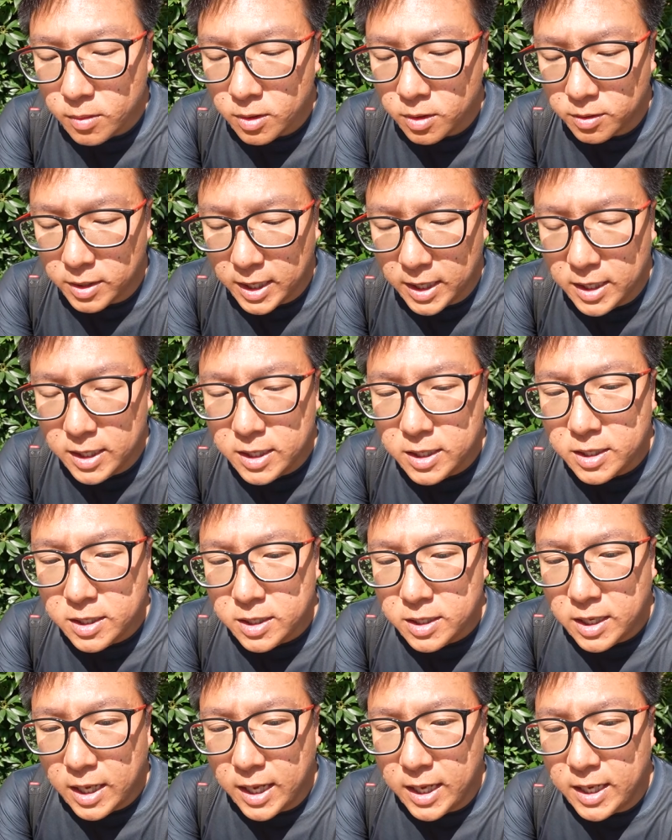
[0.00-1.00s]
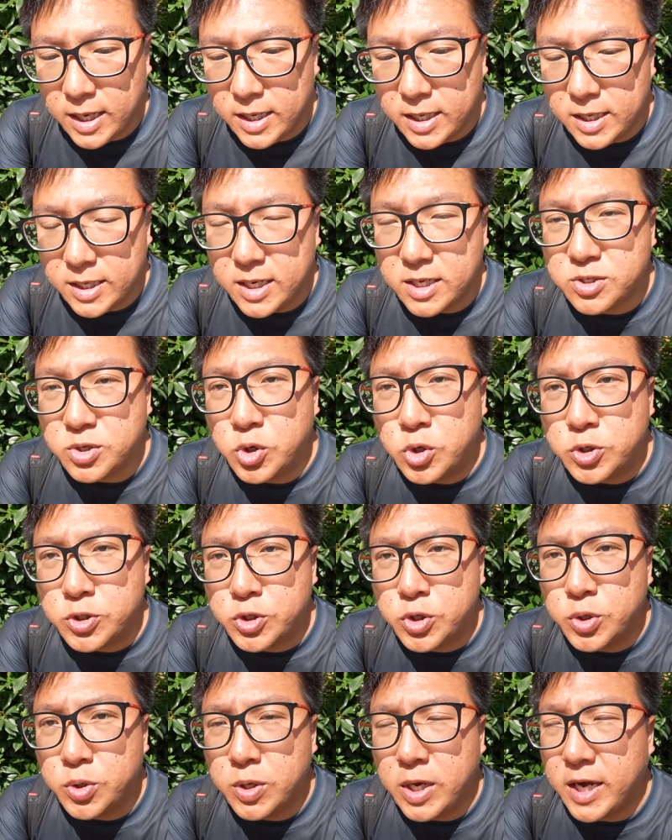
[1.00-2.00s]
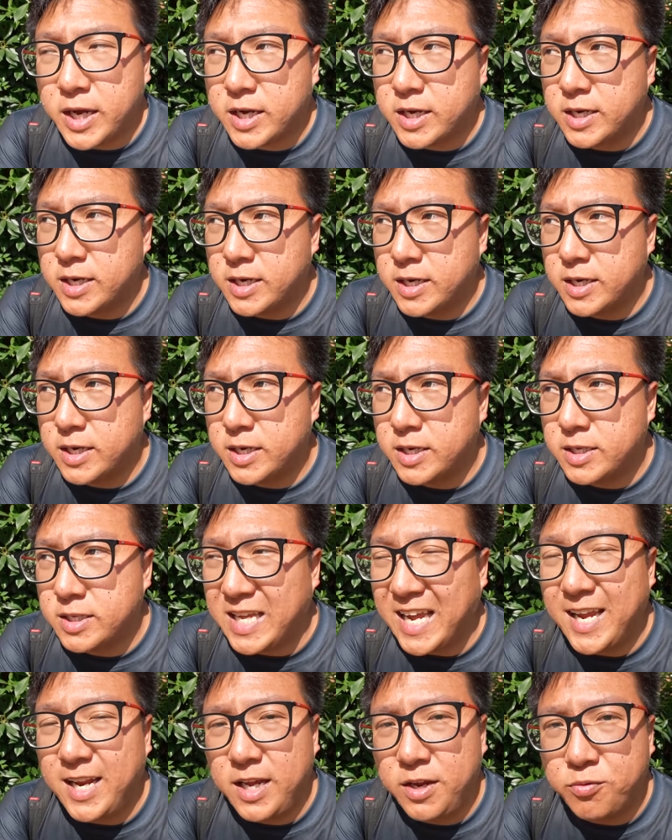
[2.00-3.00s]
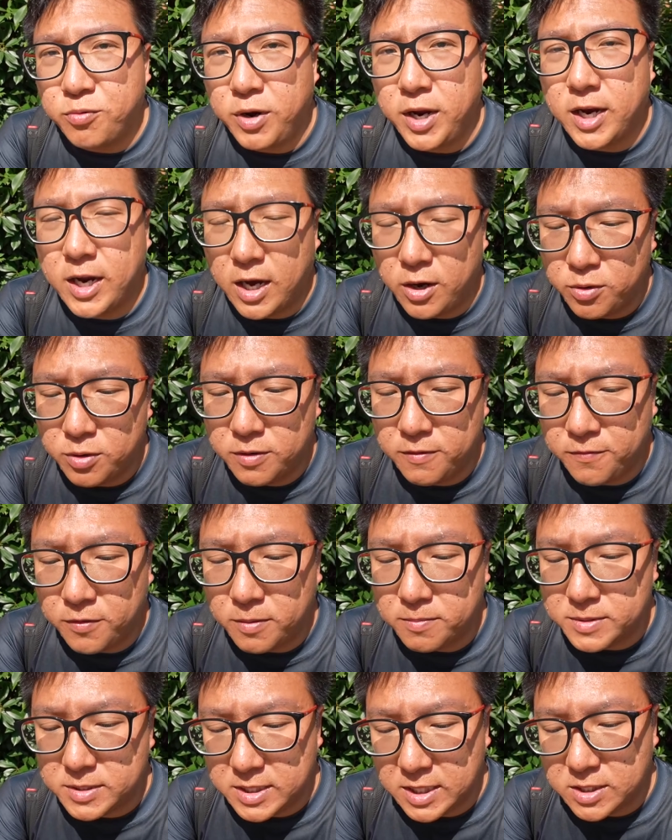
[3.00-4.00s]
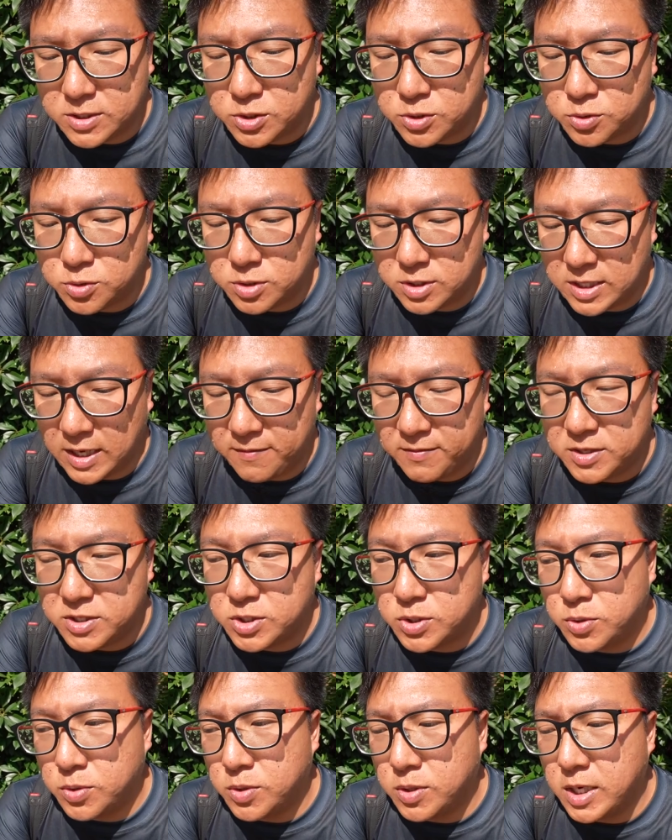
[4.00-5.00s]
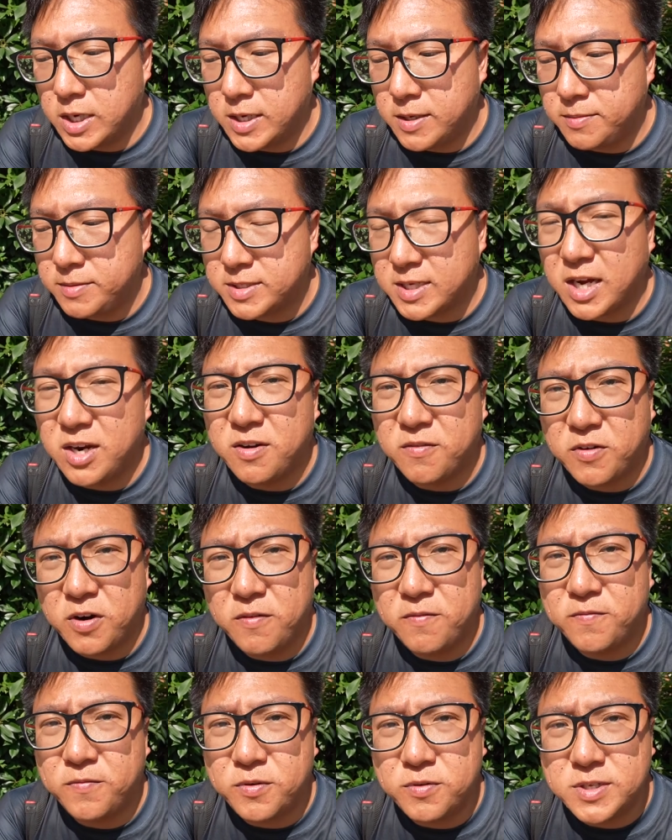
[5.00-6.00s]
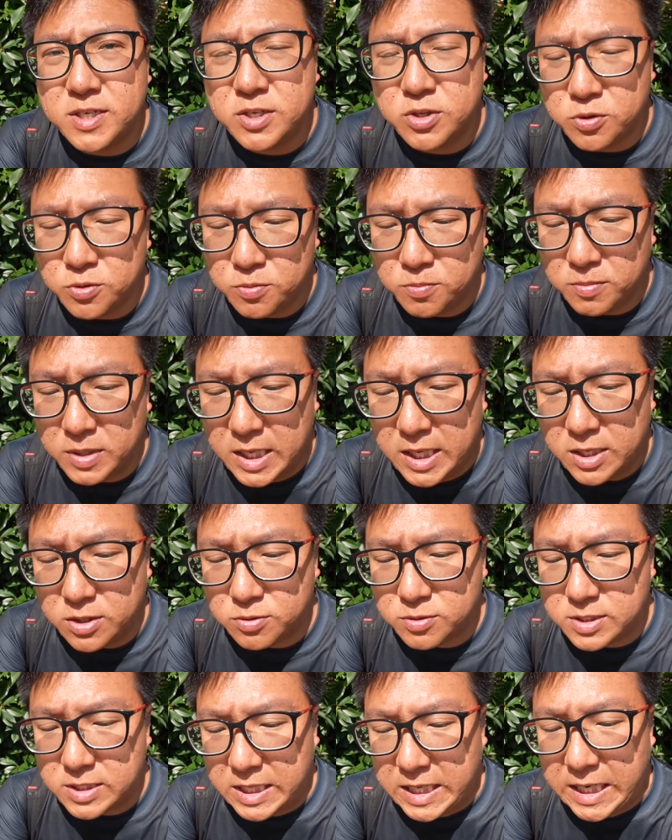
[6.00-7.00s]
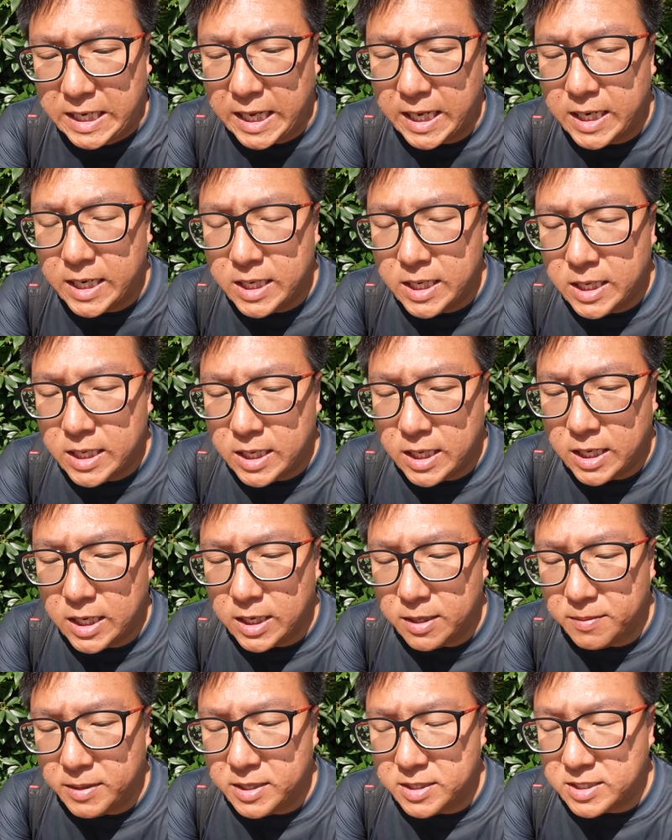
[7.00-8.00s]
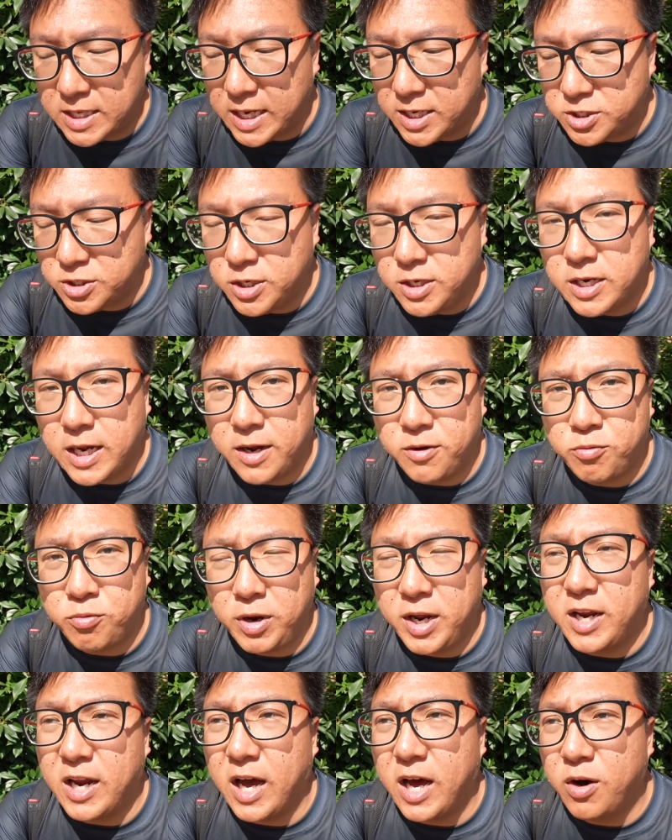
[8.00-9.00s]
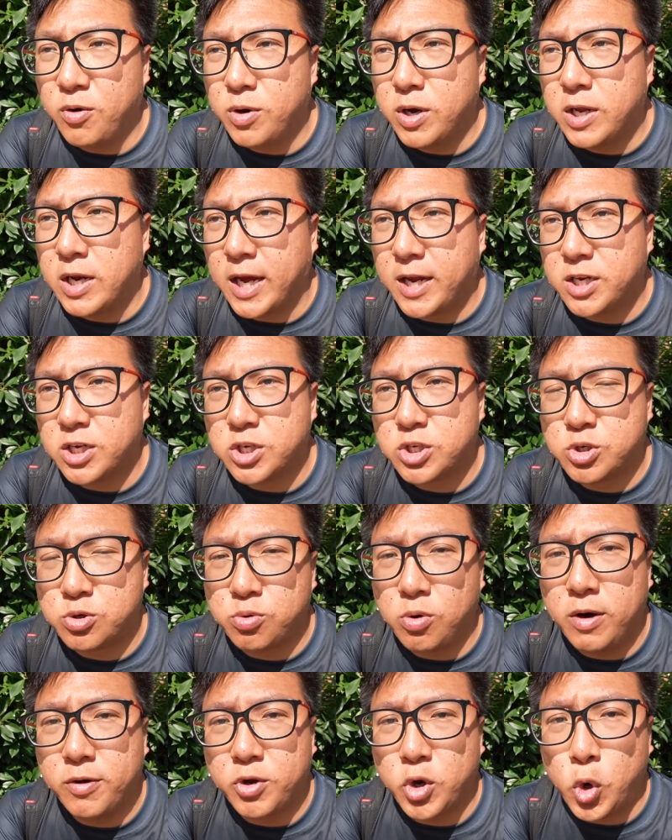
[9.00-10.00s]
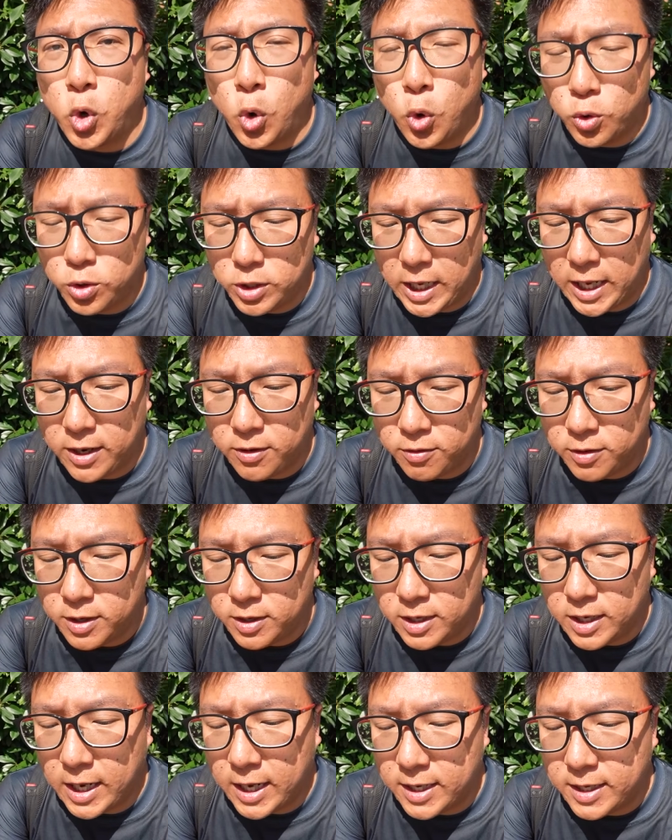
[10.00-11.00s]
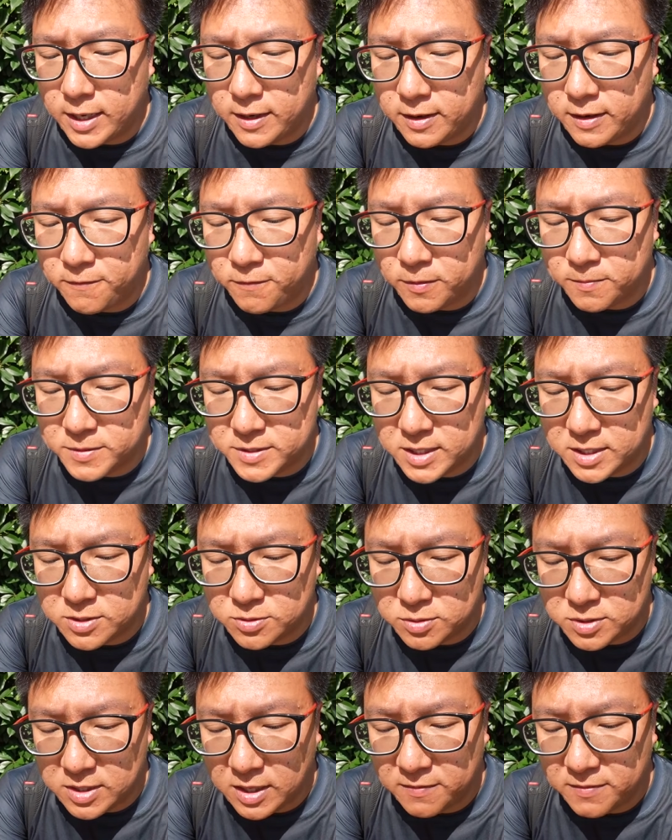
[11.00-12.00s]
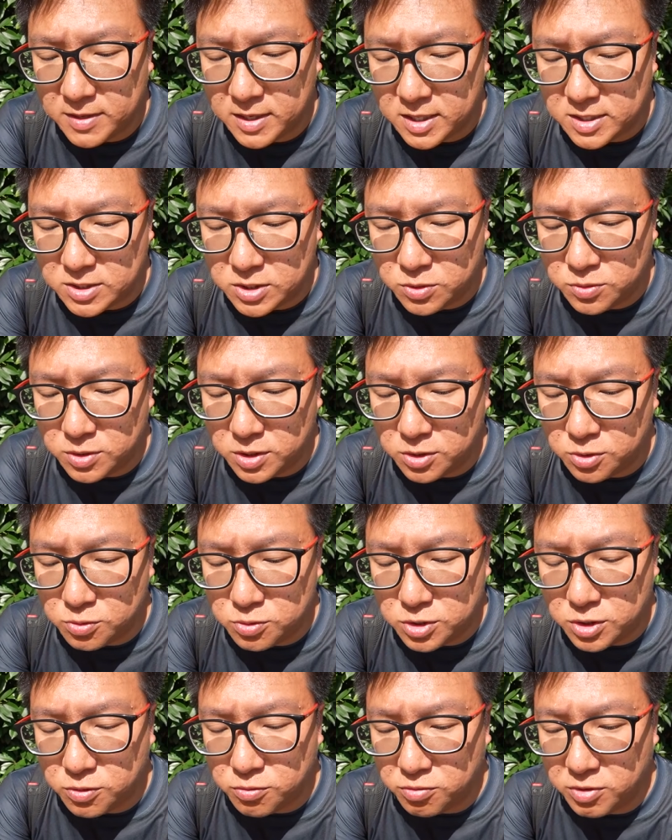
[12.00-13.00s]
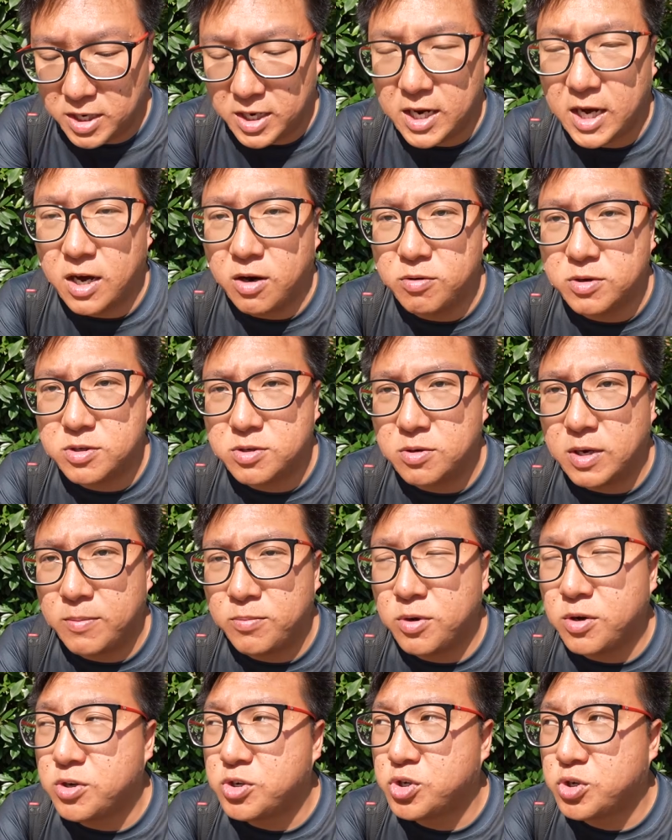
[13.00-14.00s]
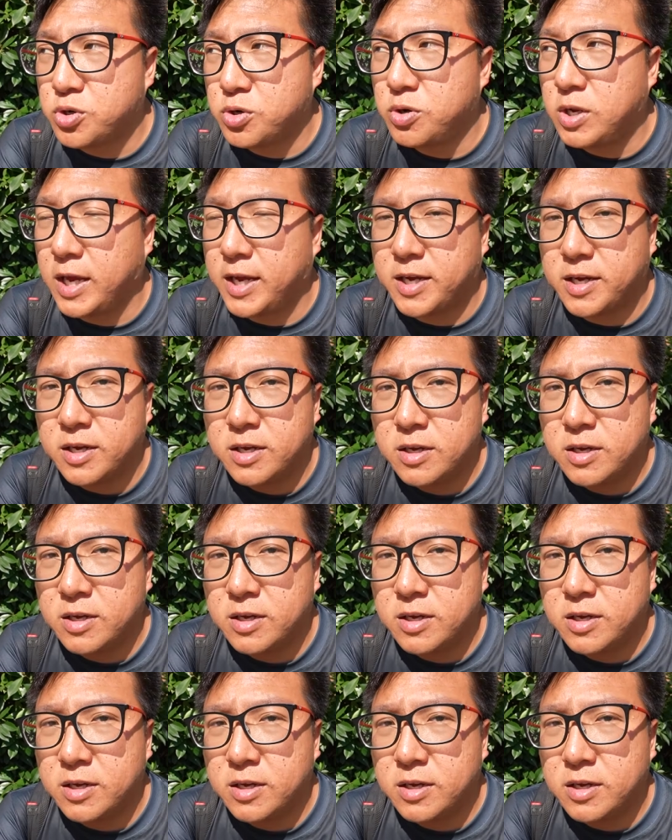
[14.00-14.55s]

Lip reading: Okay, and there's also like a daily raid hour from 6 to 7, so it's kind of confusing to me to see that it's actually like raid hour like throughout the whole day already, and then from 6 to 7 there's still the usual raid hour. So I'm not sure like